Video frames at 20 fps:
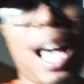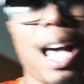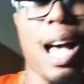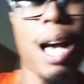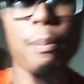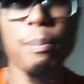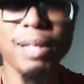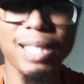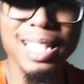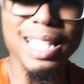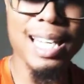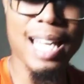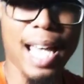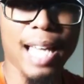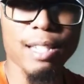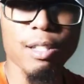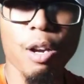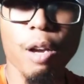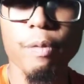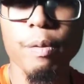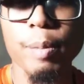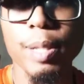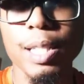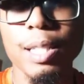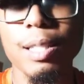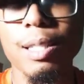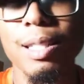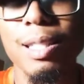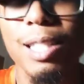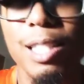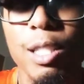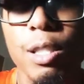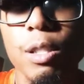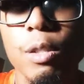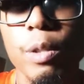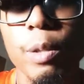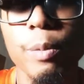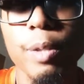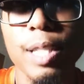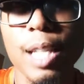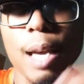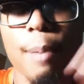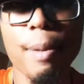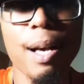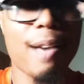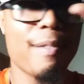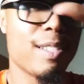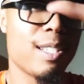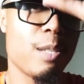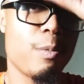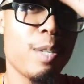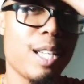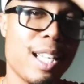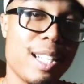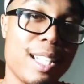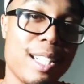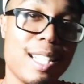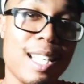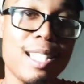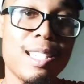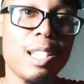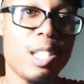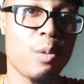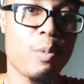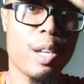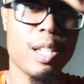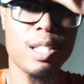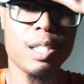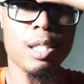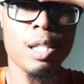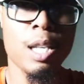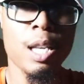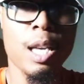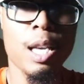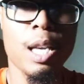I believe that. So, I mean, disagree with that. But obviously, we got to get that situation,